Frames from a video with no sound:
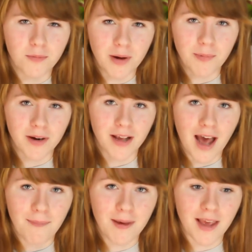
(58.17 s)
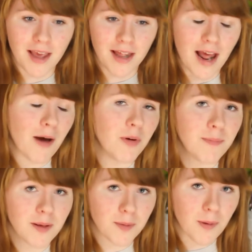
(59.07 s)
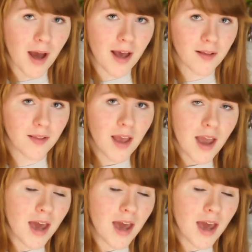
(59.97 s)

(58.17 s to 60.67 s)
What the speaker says: reprinted copy, and I wouldn't be surprised,